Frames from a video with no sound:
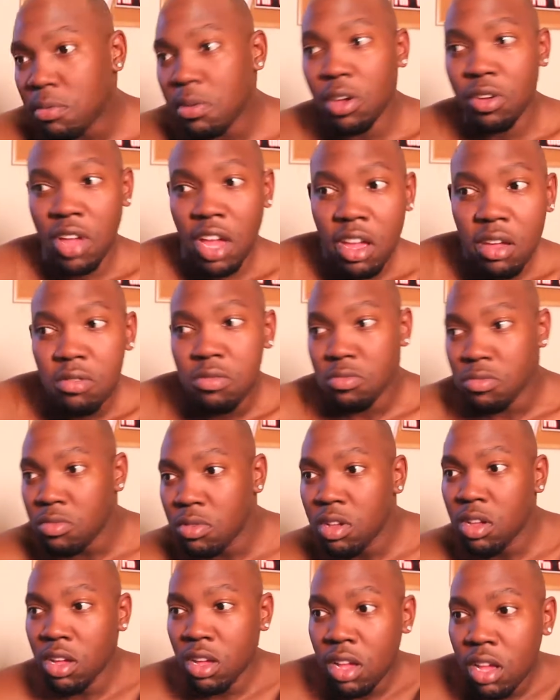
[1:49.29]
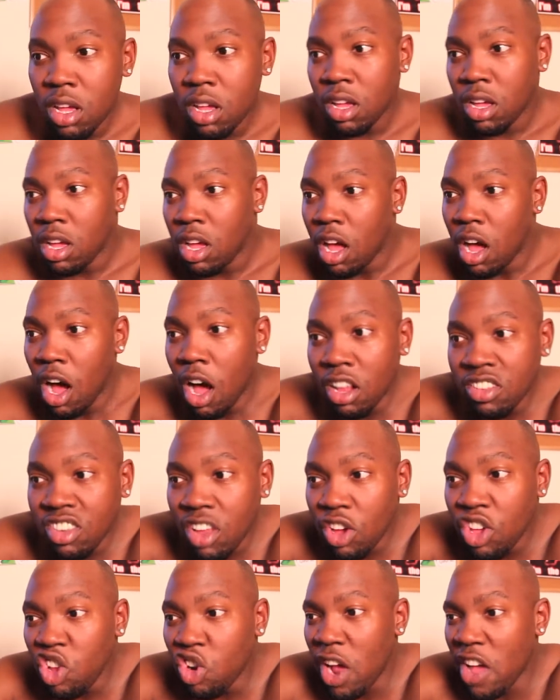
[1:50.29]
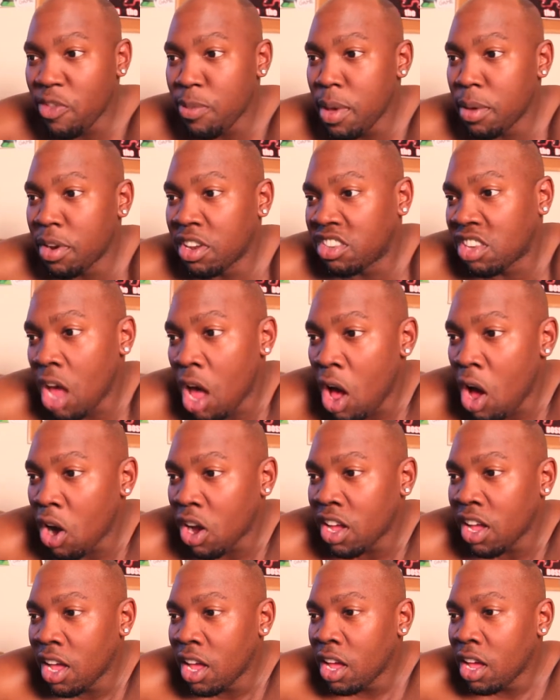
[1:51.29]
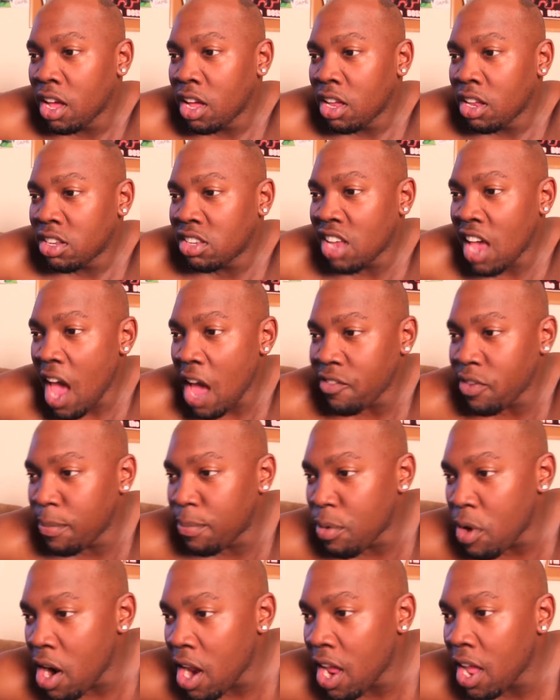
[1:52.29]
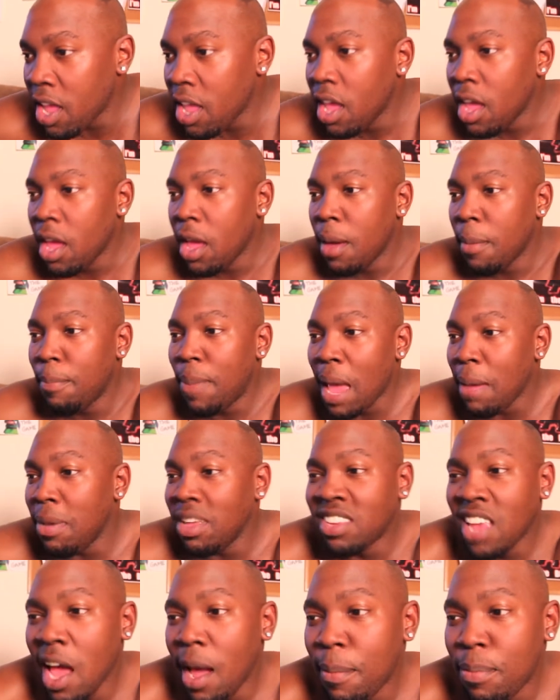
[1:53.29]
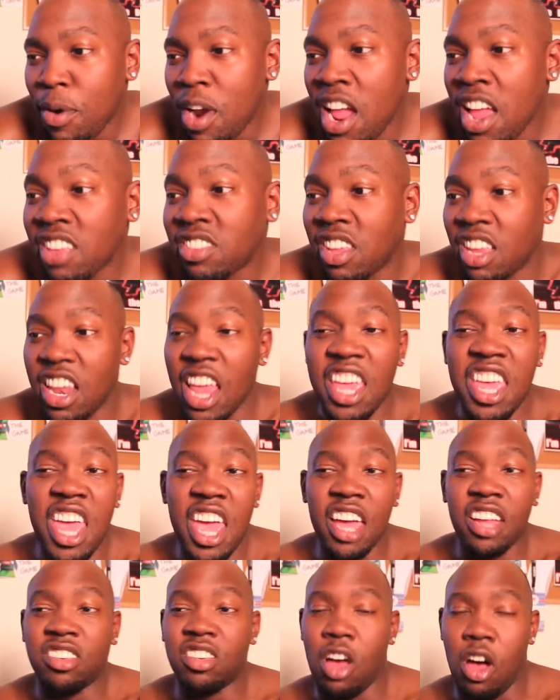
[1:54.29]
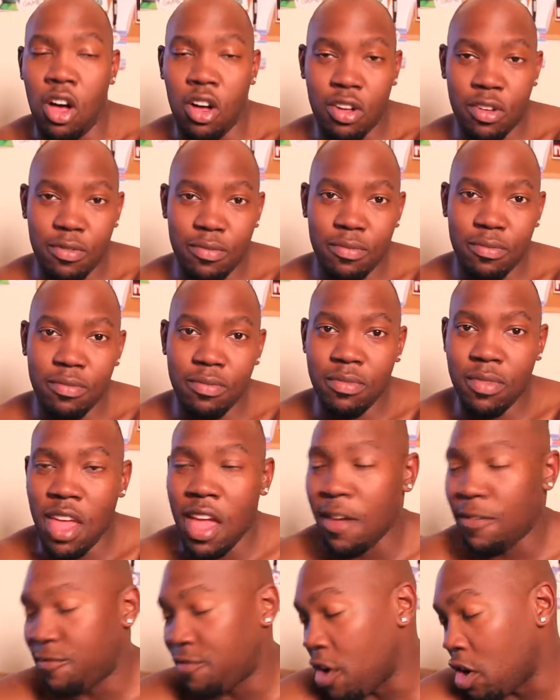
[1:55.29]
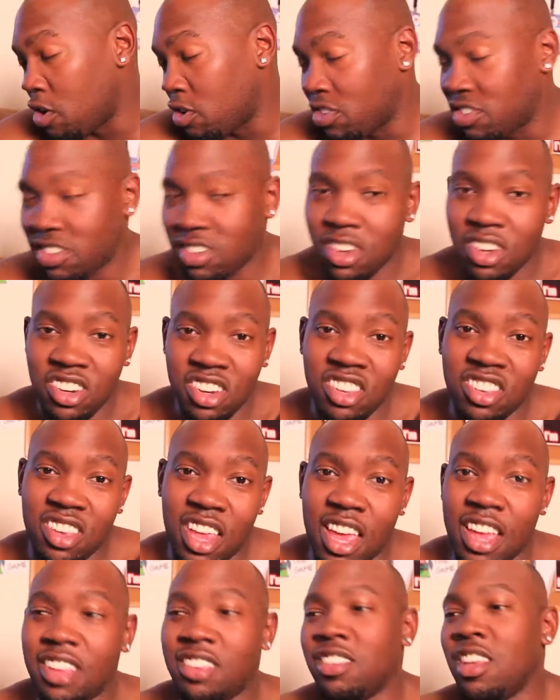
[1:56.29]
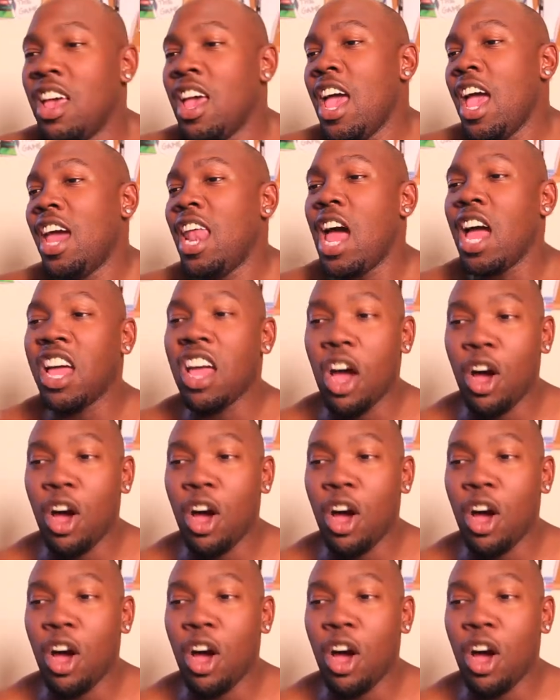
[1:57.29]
Okay. Also, you don't have to be able to talk to have a brain. Babies have brains and they can't talk at first, she says. And I